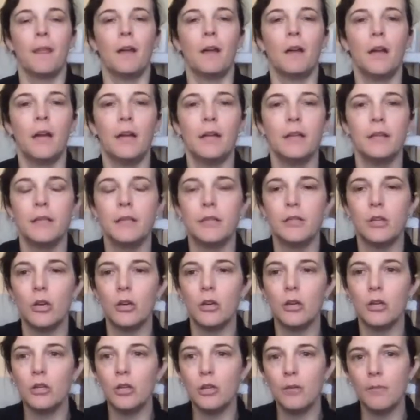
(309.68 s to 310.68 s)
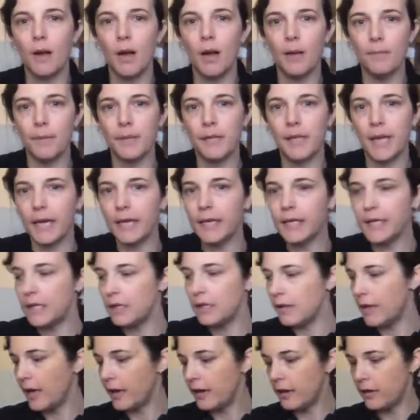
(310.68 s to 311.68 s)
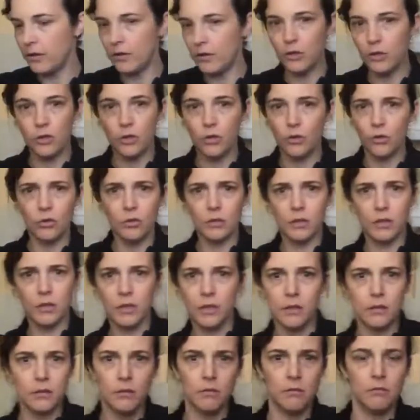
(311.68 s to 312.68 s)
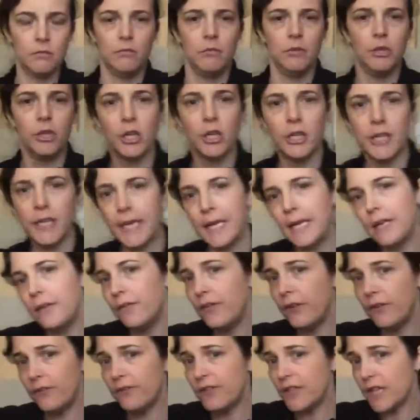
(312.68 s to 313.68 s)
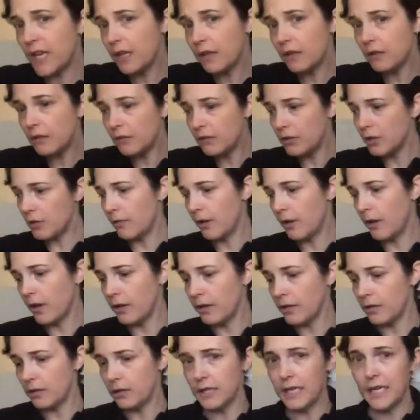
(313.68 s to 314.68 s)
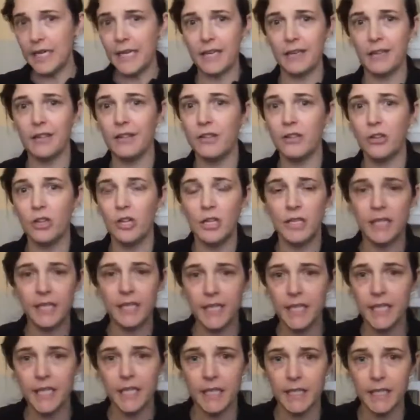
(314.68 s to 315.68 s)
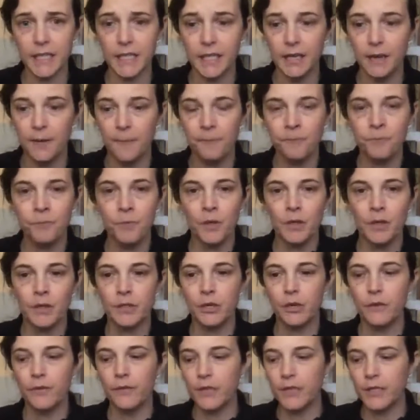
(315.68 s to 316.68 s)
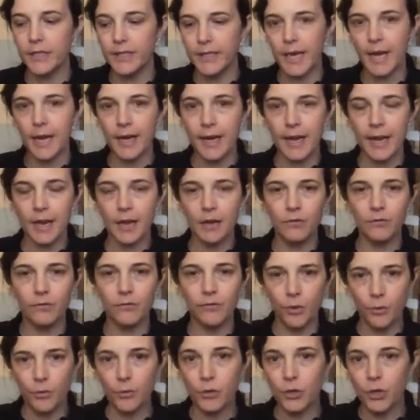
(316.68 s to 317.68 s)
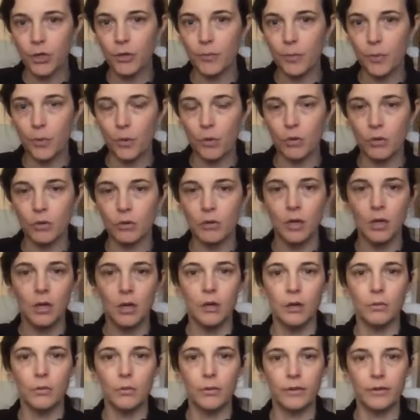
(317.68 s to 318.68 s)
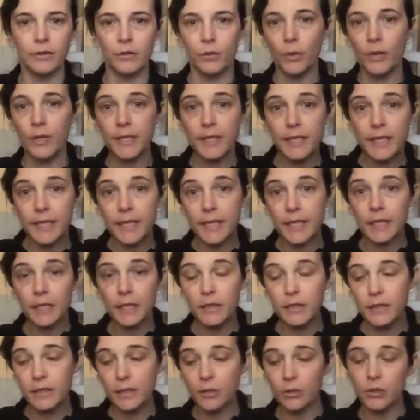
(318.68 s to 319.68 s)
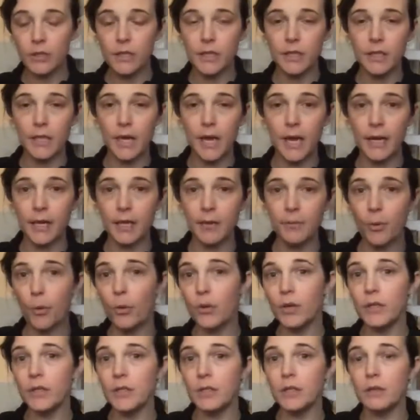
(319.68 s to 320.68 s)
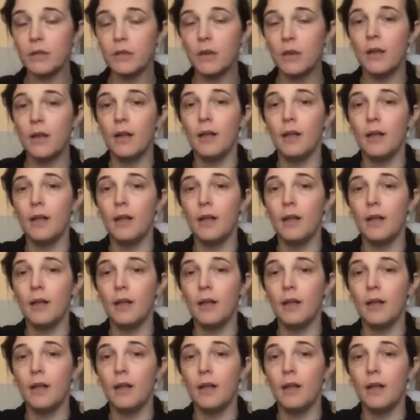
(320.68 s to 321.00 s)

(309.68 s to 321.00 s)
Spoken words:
Okay, so you might be lucky in that you only need 15, you might need 36. So if you start out from newborn with 20 is a good starting point.